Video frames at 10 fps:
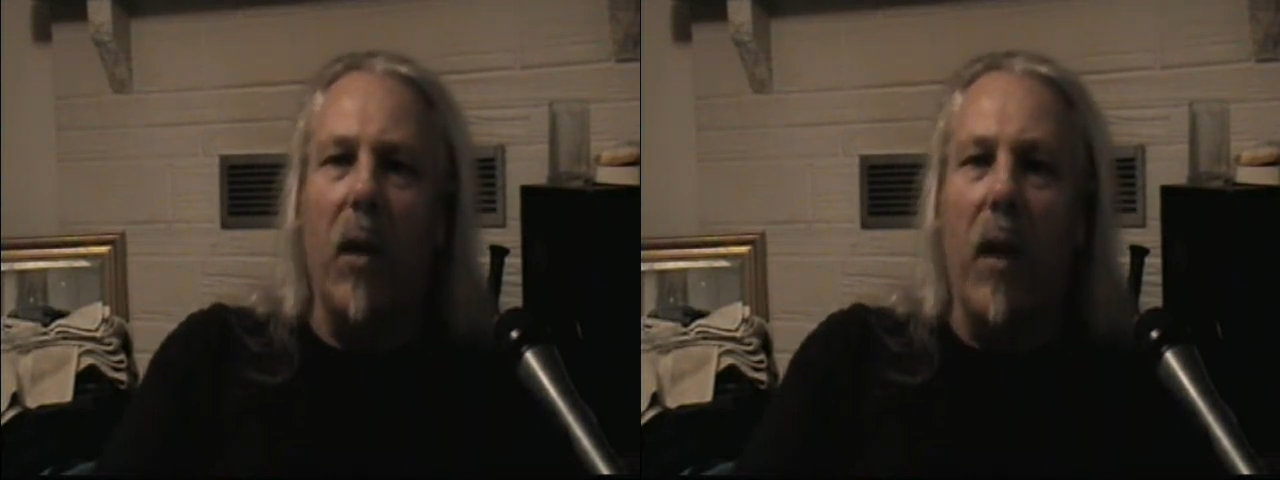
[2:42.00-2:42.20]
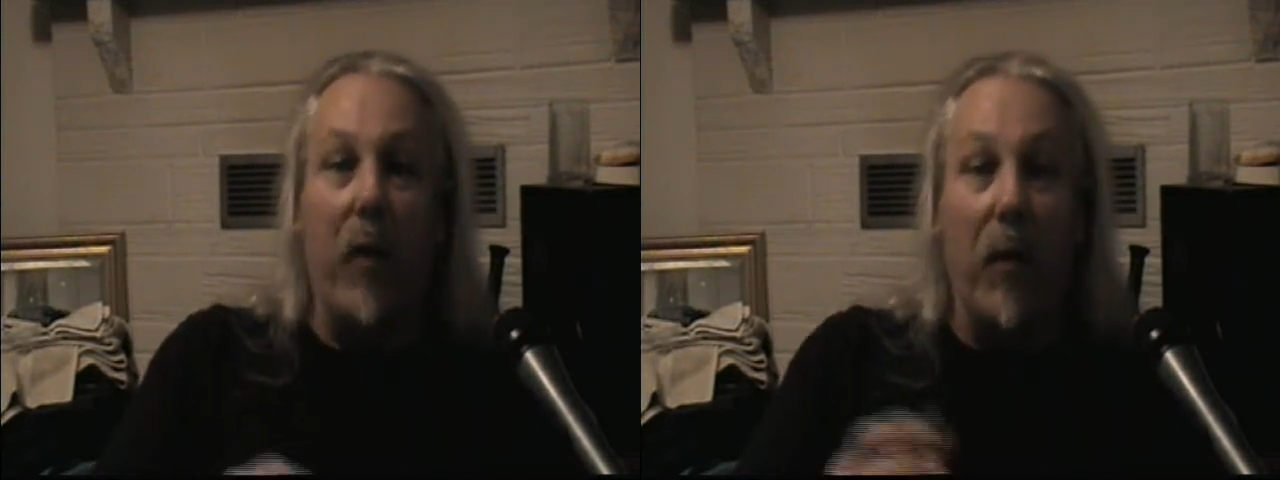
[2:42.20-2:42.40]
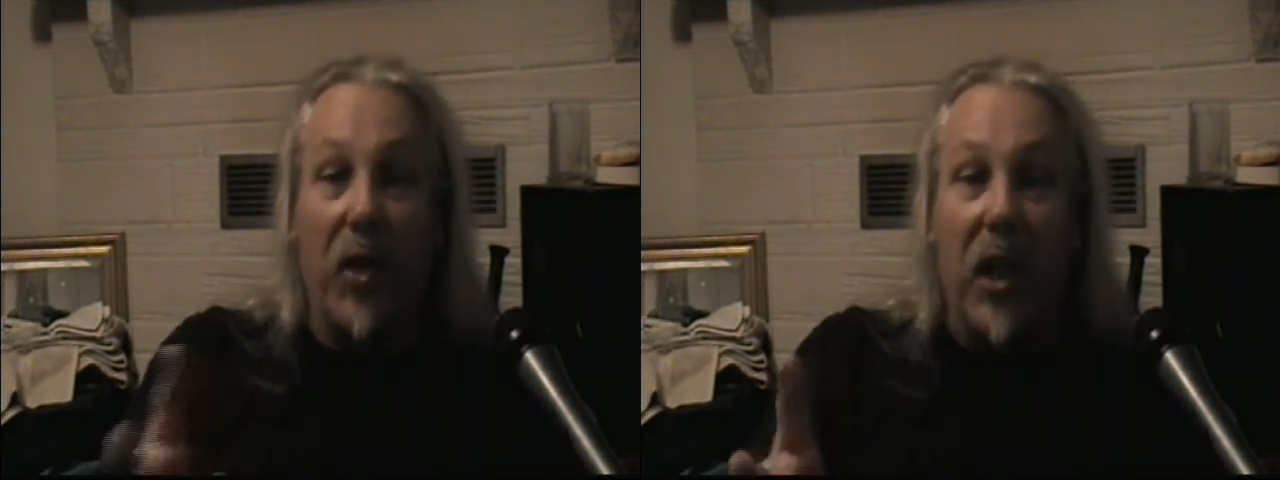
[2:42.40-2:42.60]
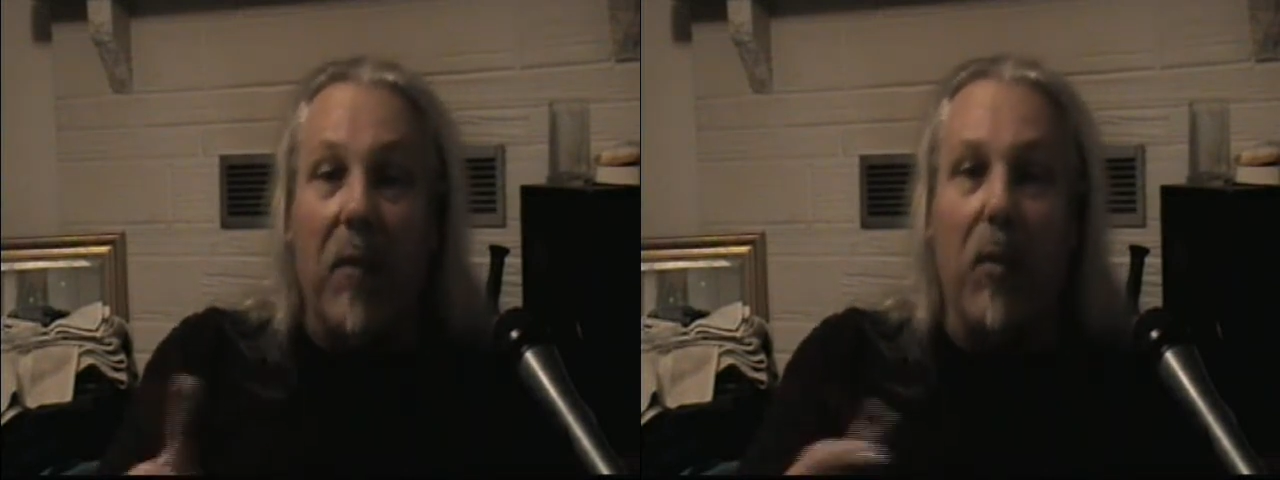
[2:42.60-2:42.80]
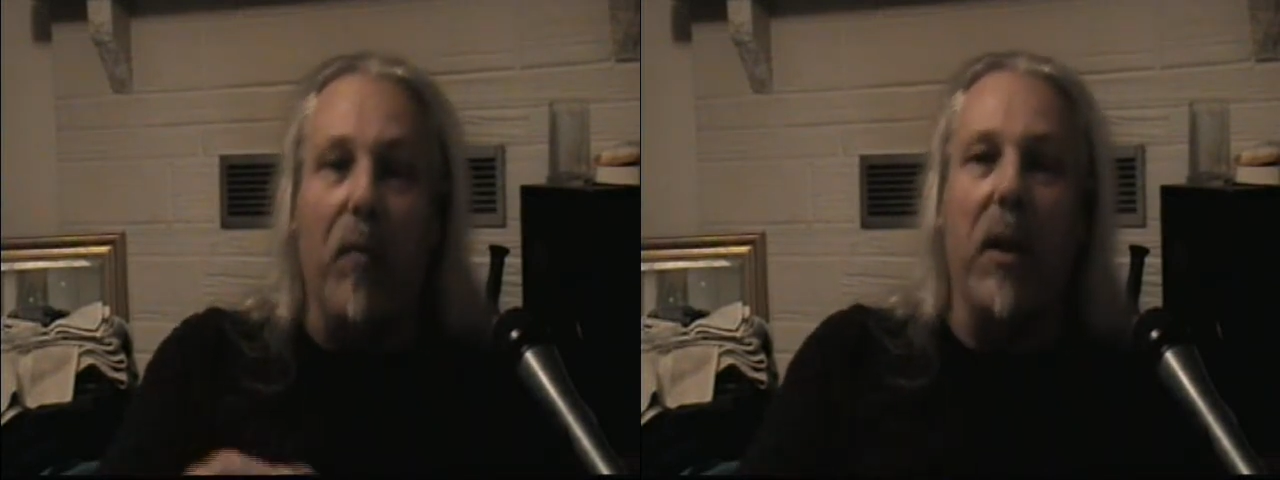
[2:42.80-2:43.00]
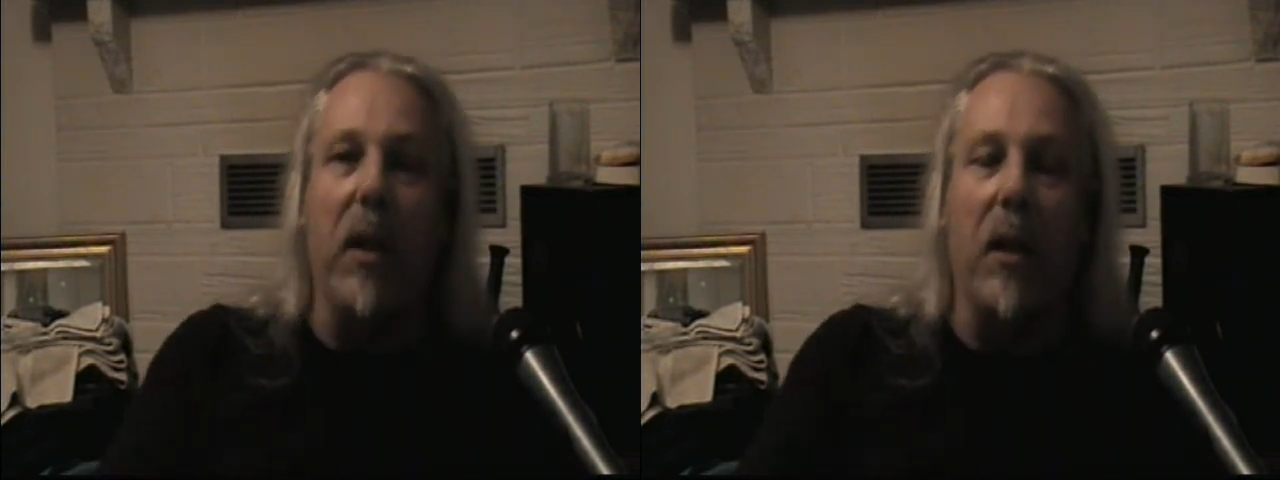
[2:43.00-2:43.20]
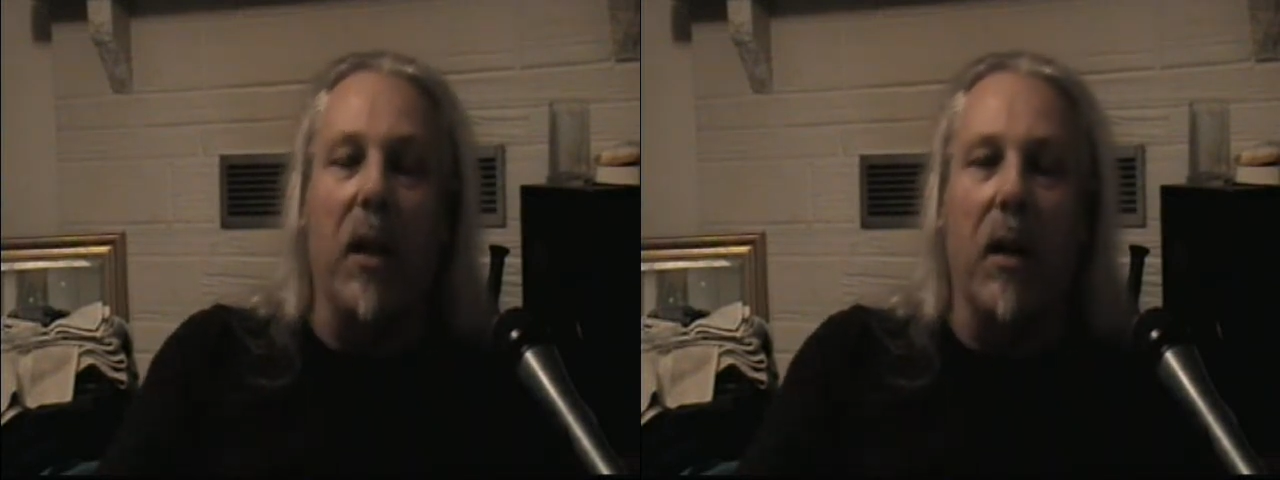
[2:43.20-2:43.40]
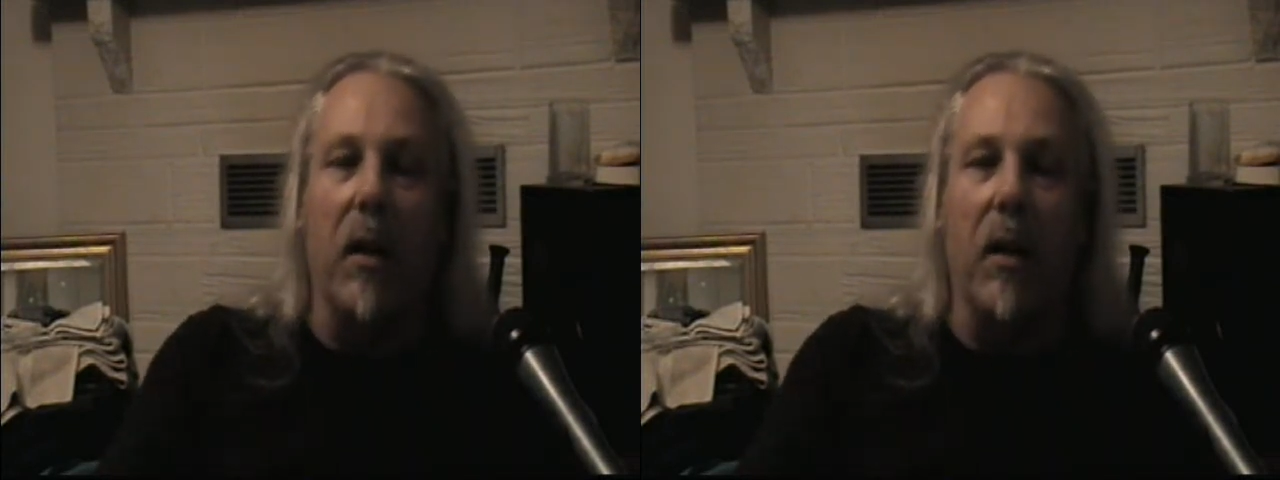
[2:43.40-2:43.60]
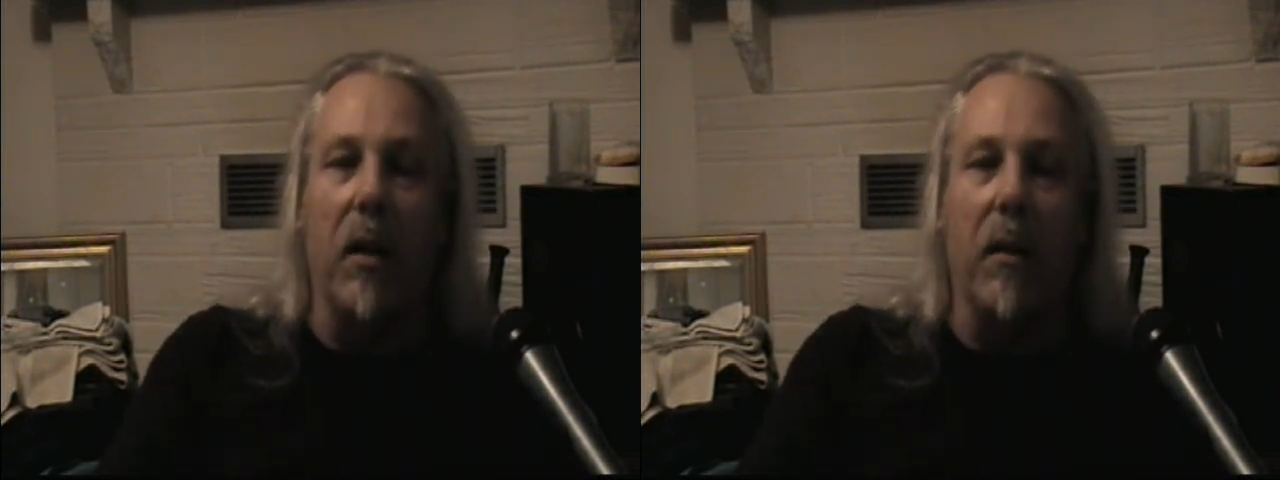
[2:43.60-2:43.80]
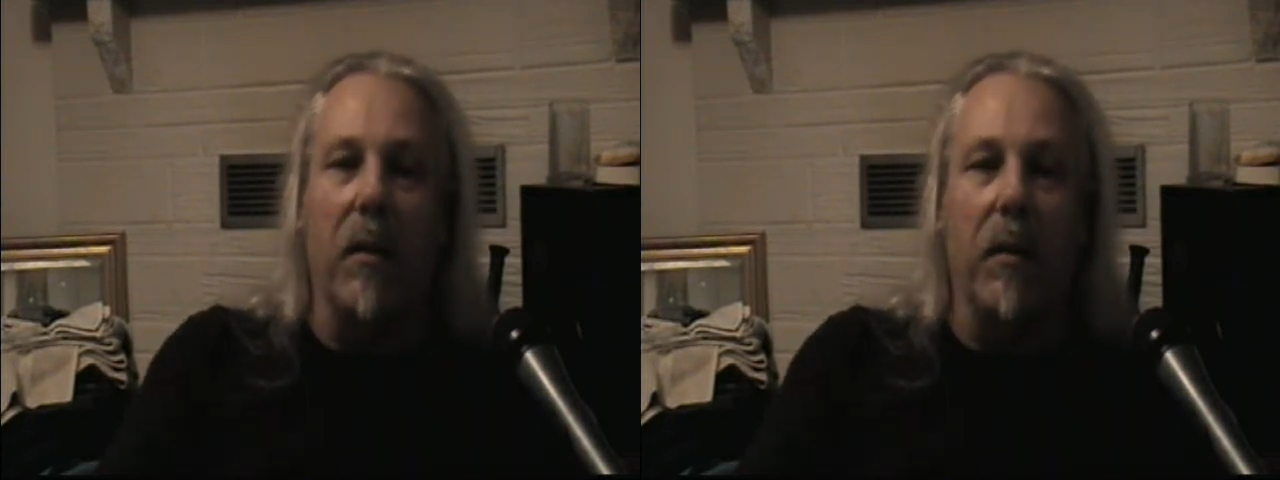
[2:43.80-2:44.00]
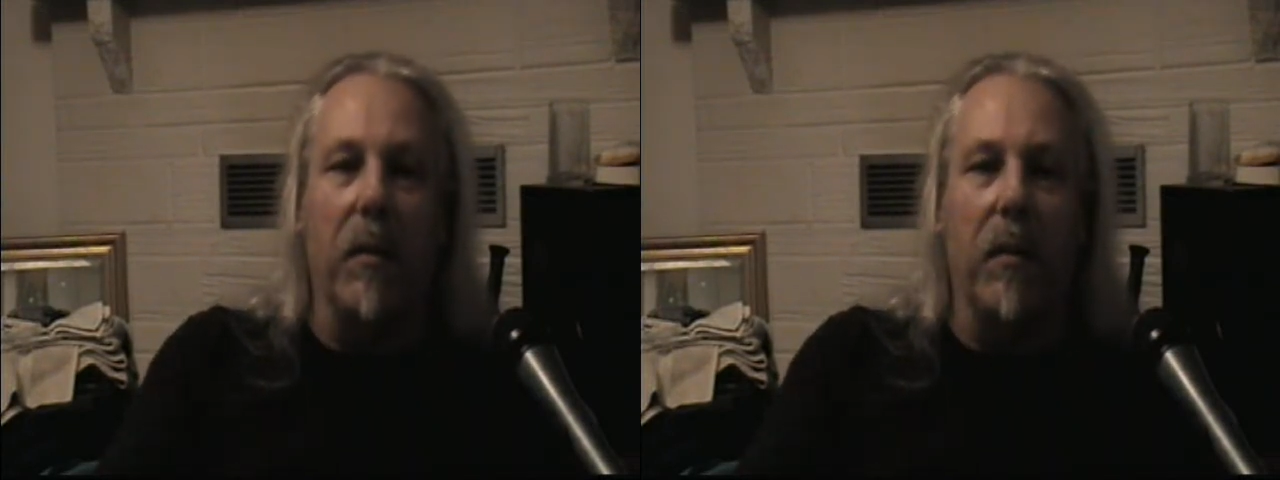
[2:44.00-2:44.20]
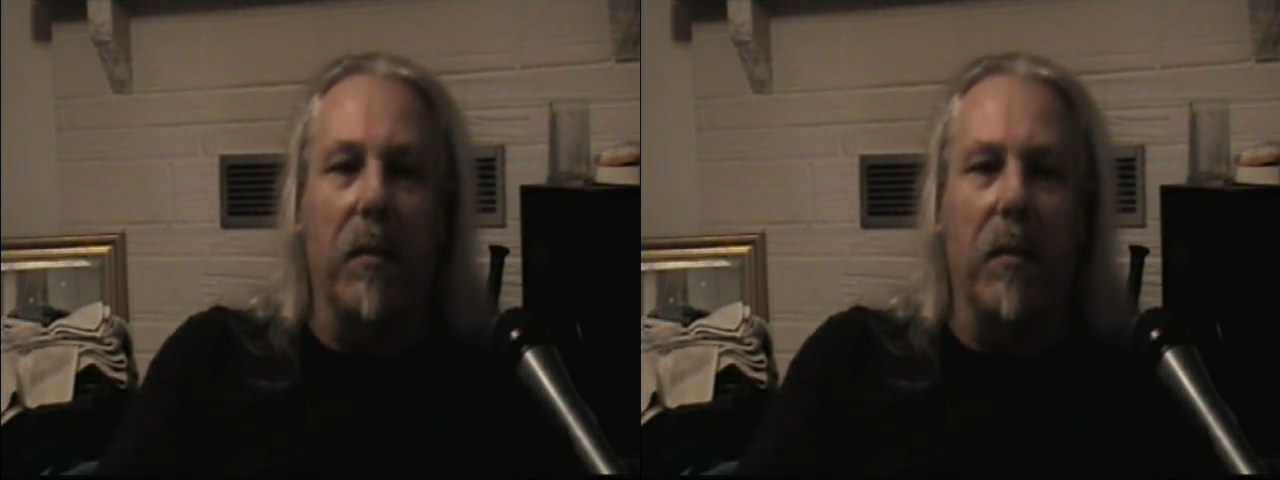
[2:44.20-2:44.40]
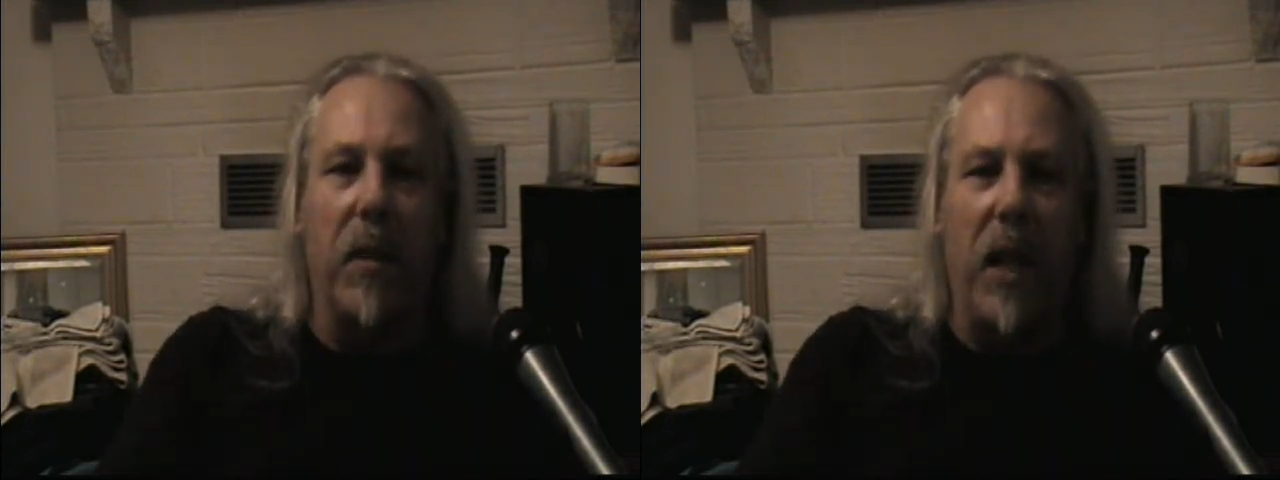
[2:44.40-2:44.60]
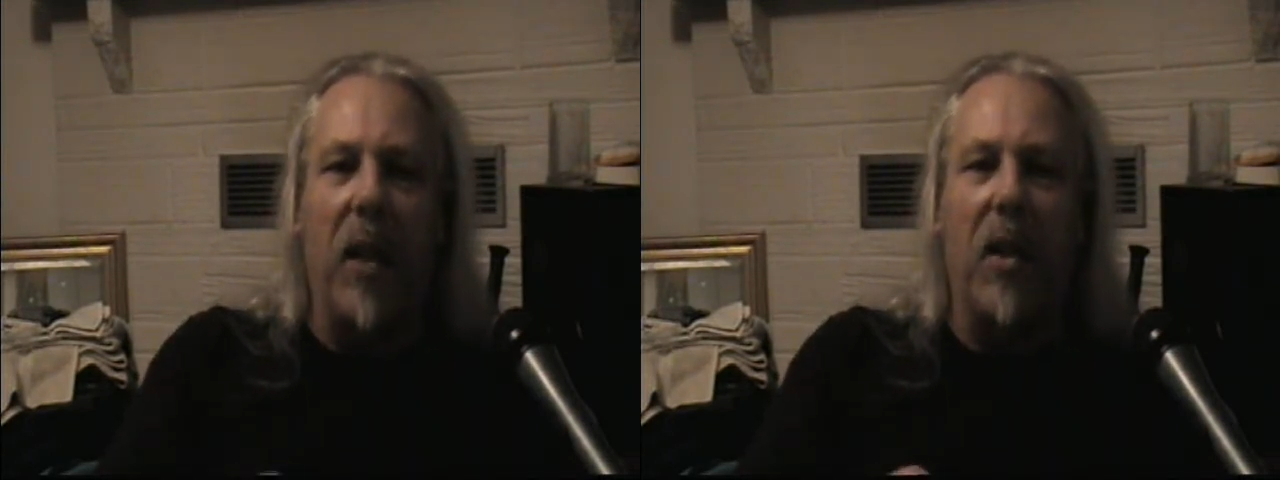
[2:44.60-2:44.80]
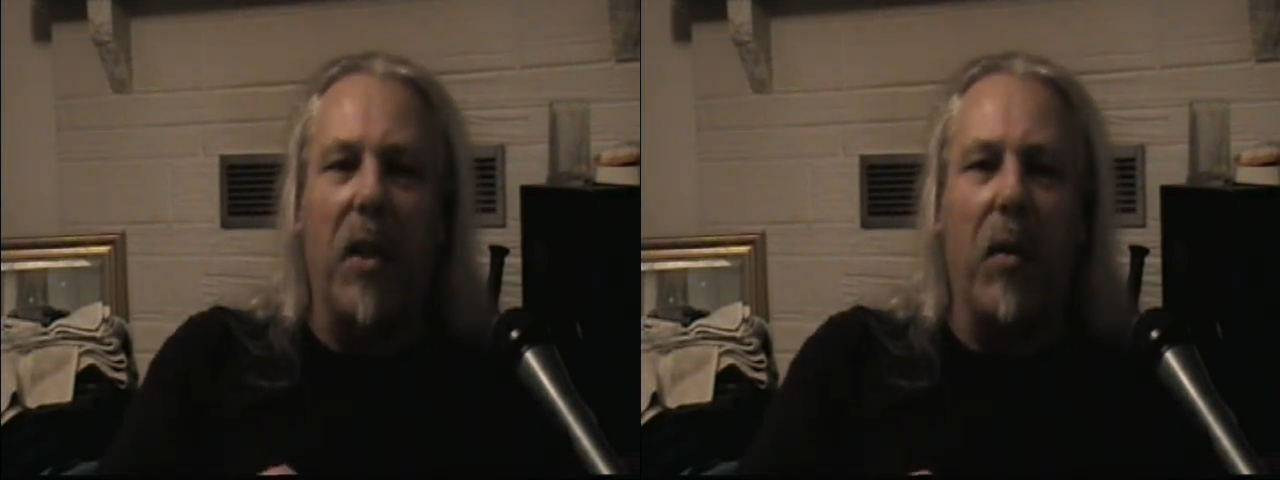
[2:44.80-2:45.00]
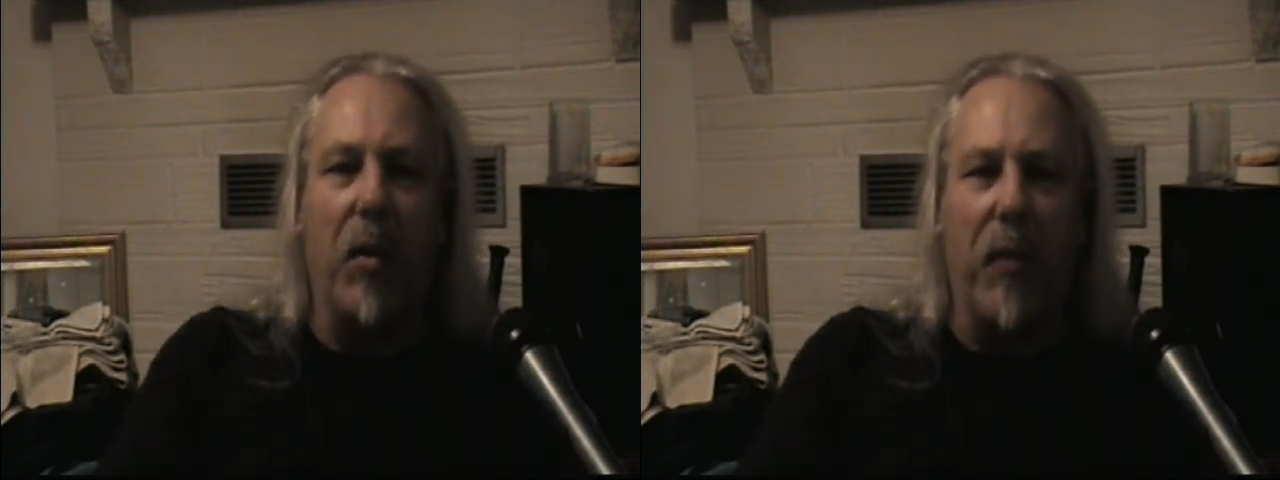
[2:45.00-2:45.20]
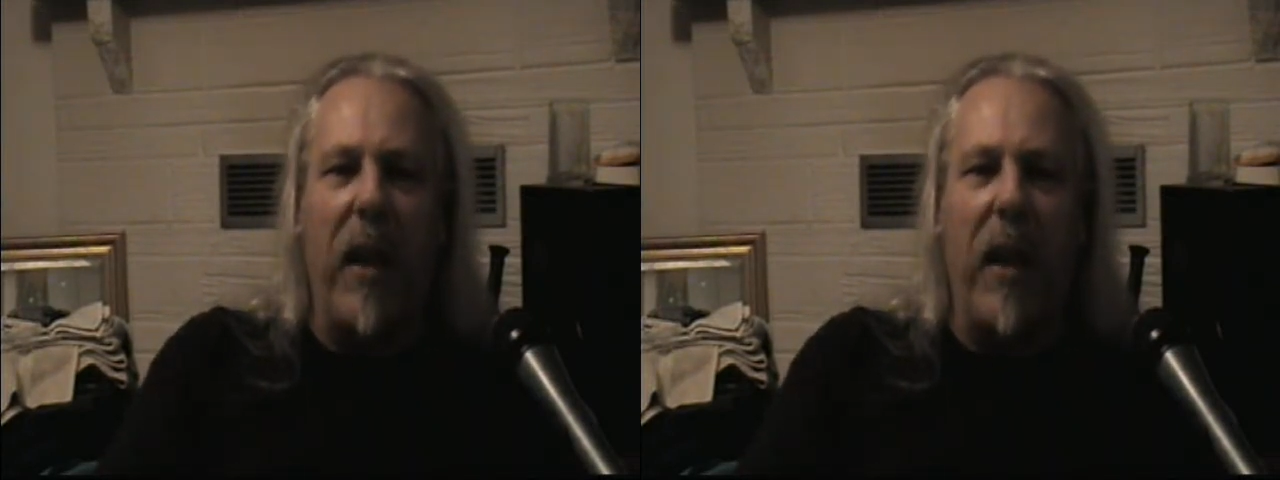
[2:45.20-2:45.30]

Have you ever seen the movie Kelly's Heroes?